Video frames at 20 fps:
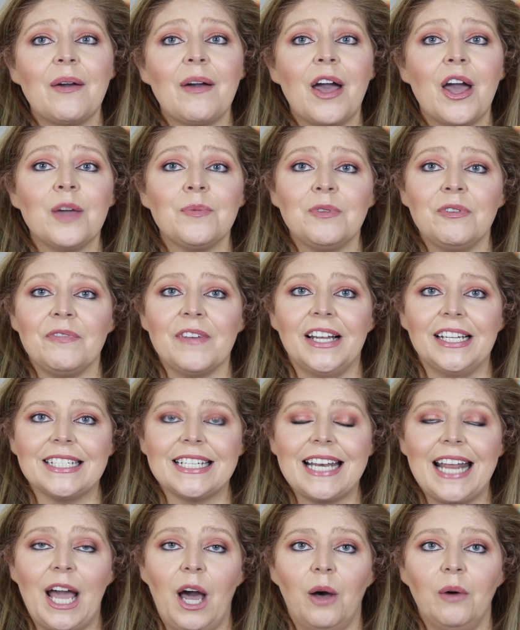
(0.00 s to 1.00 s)
I hope you found
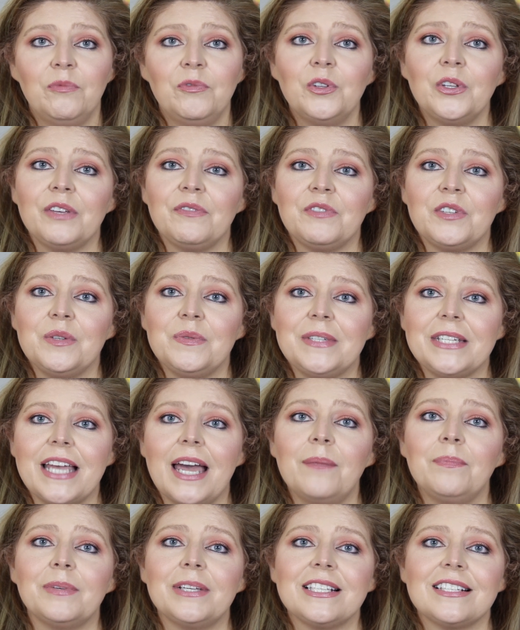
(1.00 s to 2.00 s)
it helpful. If you
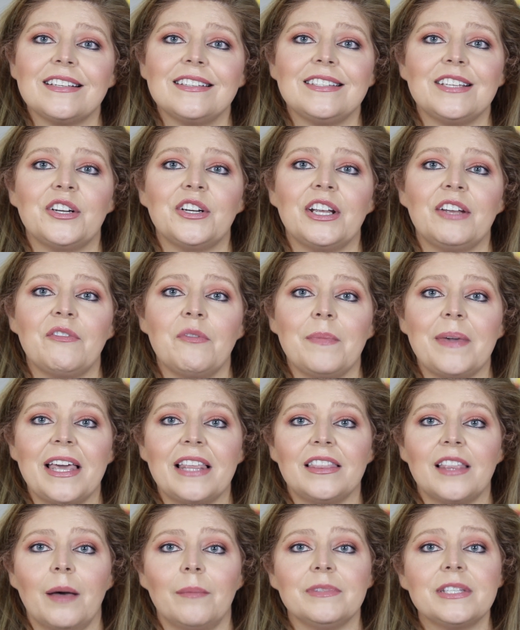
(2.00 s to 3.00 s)
did, please consider giving me
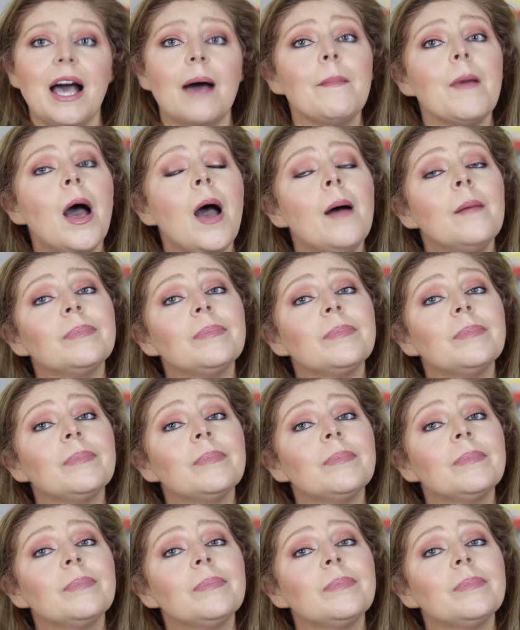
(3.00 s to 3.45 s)
a thumbs up.